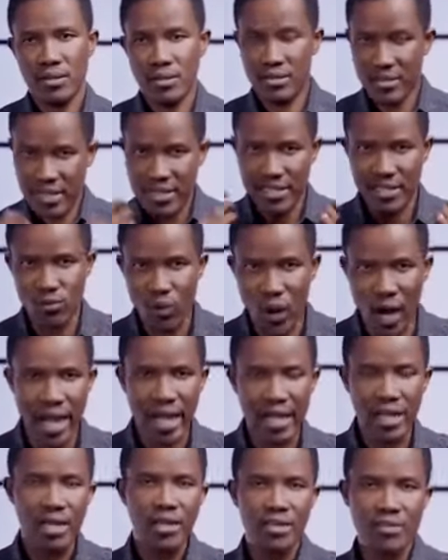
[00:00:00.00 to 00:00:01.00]
The reason
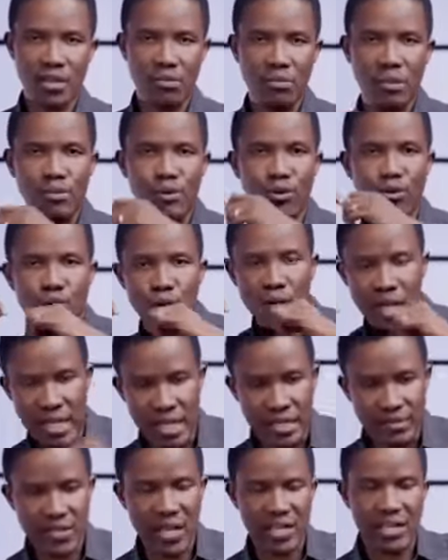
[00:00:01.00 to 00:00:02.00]
why some people will
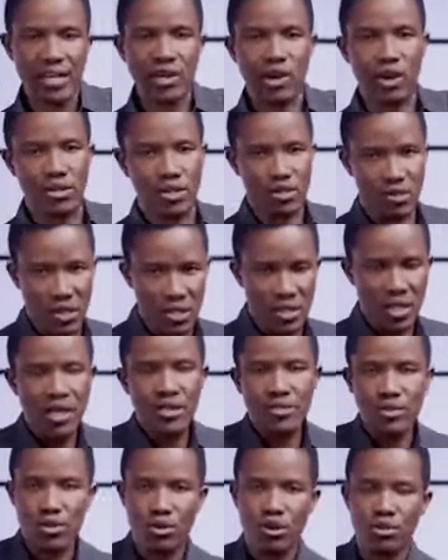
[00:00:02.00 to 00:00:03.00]
leave certain countries
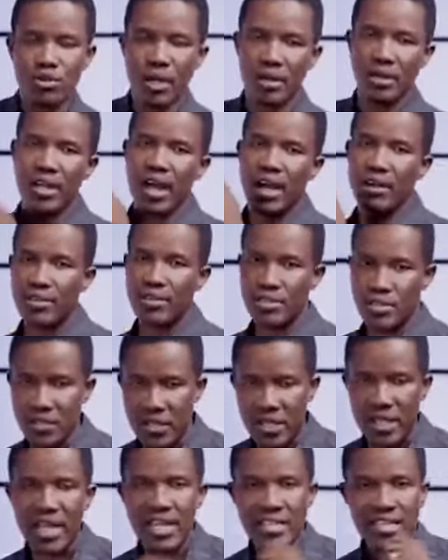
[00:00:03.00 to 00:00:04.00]
to go to another
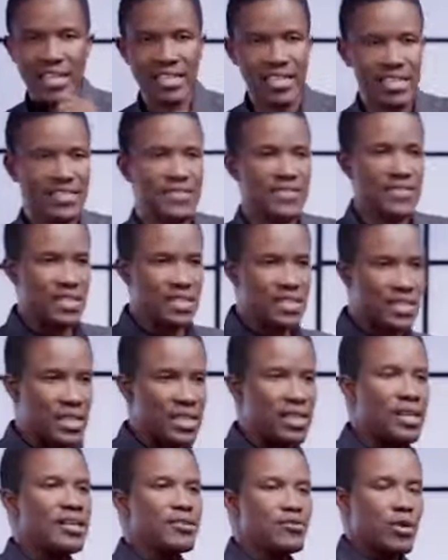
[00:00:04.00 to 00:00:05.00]
country, certain
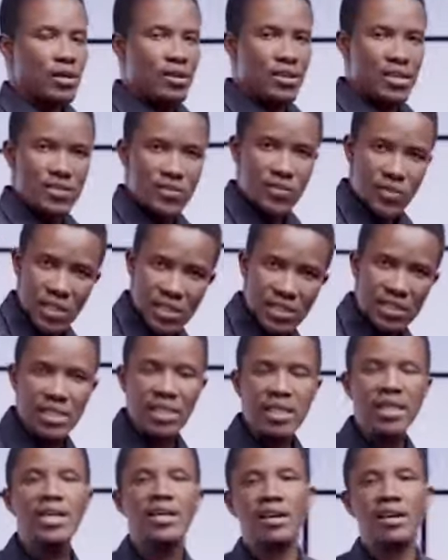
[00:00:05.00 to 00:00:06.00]
city to another
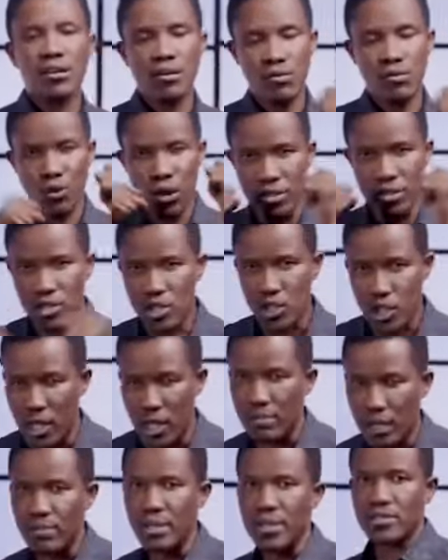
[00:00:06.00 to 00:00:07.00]
city, one
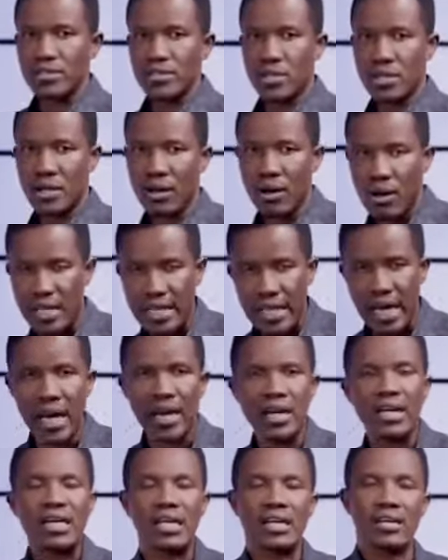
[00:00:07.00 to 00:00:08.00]
job to the
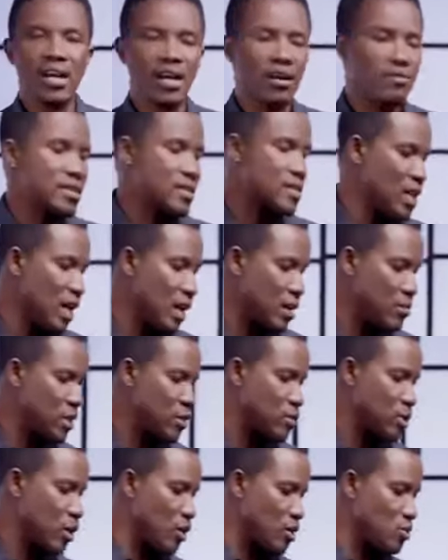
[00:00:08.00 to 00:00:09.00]
other, a lot of the time
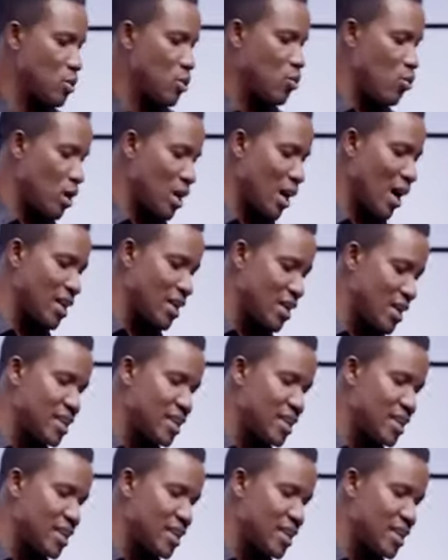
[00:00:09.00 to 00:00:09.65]
is because we want our